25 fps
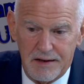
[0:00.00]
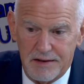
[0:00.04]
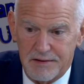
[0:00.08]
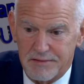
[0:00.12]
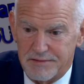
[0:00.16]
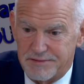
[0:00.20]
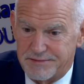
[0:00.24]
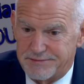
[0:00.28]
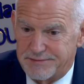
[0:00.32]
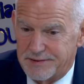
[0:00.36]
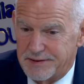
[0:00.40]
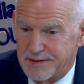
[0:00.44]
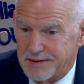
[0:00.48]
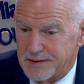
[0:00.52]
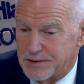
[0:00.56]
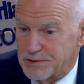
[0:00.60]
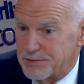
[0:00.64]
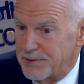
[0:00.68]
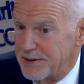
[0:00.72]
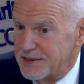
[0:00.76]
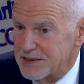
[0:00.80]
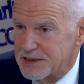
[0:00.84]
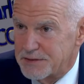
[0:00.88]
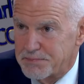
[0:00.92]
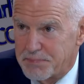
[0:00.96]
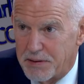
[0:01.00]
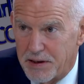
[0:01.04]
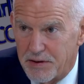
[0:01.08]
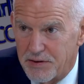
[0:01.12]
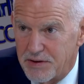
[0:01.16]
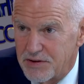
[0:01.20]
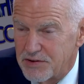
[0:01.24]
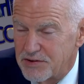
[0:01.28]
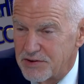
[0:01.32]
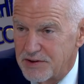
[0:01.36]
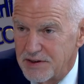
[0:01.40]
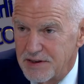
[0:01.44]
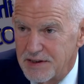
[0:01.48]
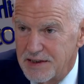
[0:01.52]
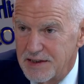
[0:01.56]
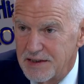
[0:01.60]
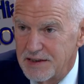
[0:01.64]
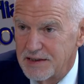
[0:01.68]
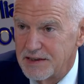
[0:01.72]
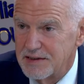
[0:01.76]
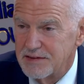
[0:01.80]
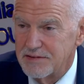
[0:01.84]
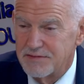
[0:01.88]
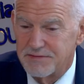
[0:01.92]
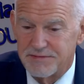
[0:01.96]
of uh, transparency
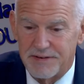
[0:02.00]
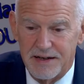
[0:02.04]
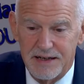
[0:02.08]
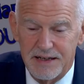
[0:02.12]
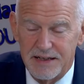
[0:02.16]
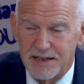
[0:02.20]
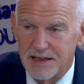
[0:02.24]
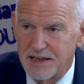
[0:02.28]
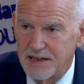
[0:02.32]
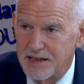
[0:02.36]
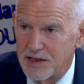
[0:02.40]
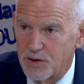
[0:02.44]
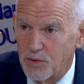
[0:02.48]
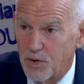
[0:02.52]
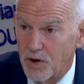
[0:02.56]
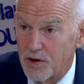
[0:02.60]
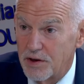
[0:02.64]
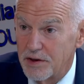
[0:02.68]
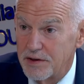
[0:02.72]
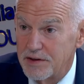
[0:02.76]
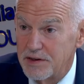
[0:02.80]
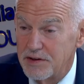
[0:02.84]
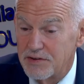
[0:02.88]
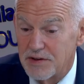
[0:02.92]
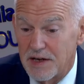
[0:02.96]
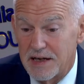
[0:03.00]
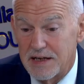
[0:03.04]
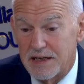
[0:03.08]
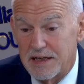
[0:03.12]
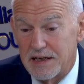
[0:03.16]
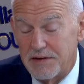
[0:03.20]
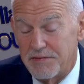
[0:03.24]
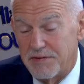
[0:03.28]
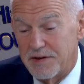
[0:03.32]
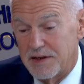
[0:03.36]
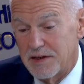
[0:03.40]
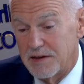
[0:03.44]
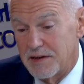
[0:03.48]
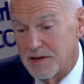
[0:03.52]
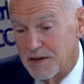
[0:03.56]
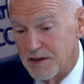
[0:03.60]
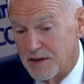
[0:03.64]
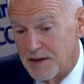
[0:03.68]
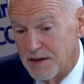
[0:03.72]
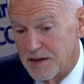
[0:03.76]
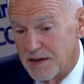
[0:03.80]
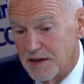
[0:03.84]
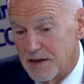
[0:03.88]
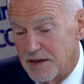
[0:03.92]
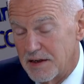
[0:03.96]
and fighting inequalities, and giving
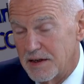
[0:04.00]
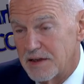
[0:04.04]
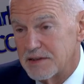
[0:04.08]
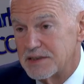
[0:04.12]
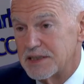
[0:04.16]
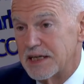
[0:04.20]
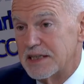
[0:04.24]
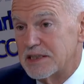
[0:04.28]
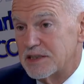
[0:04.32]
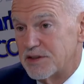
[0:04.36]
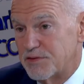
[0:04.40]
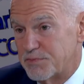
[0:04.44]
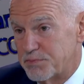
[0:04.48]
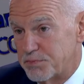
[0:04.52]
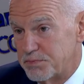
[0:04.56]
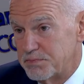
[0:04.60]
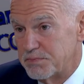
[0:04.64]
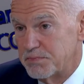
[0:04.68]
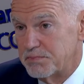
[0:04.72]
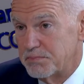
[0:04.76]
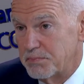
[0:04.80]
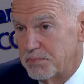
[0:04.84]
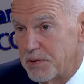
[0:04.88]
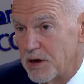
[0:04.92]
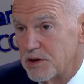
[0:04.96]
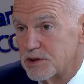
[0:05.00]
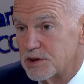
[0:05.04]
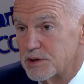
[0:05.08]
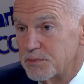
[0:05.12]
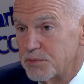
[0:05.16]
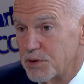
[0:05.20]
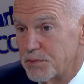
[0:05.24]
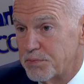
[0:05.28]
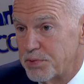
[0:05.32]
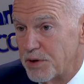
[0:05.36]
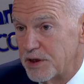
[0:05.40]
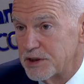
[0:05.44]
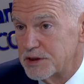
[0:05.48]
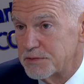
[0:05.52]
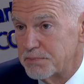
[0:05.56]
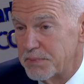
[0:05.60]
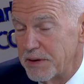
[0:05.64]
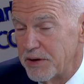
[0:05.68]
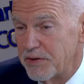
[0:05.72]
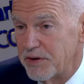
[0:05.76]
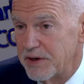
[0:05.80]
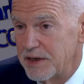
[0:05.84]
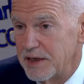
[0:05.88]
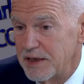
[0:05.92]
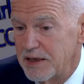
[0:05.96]
a sense of possible
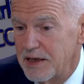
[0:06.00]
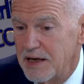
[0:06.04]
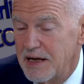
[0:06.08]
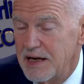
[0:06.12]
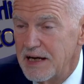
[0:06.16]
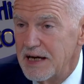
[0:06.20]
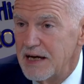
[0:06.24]
prosperity.